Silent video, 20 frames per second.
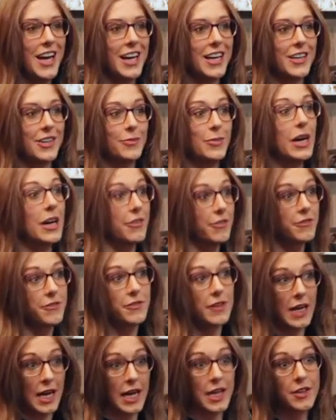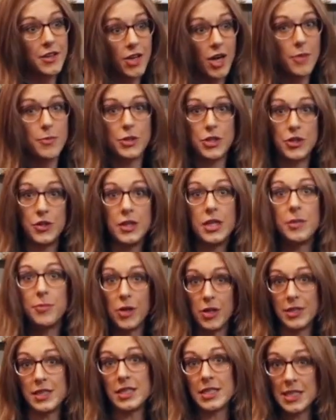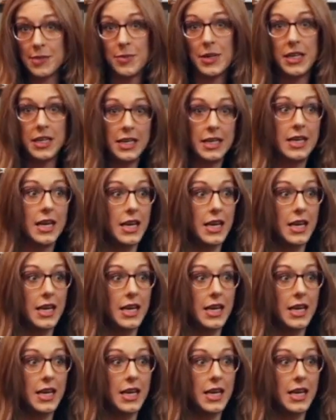I've had the opportunity to participate